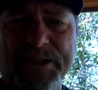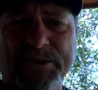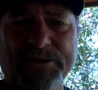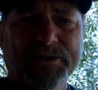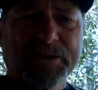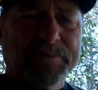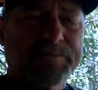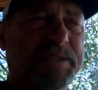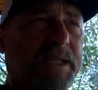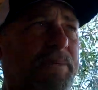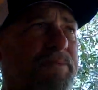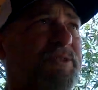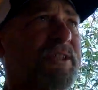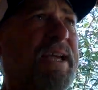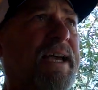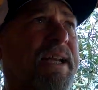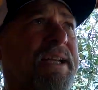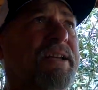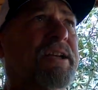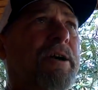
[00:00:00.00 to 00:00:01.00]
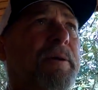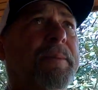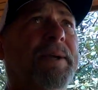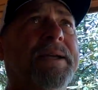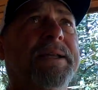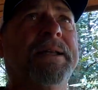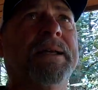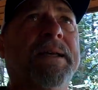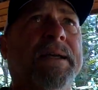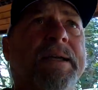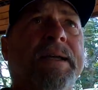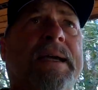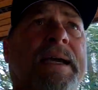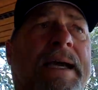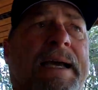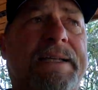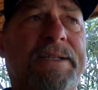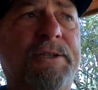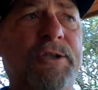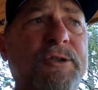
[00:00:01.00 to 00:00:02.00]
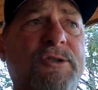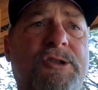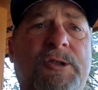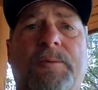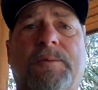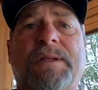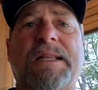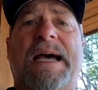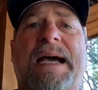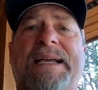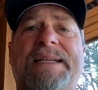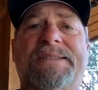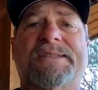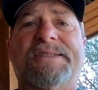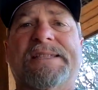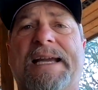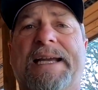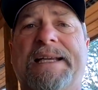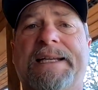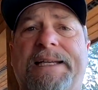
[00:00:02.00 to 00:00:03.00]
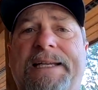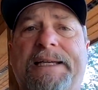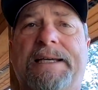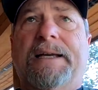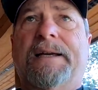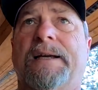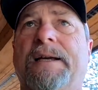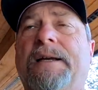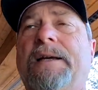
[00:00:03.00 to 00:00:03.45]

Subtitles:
so sometimes you got to come in and do some light sanding.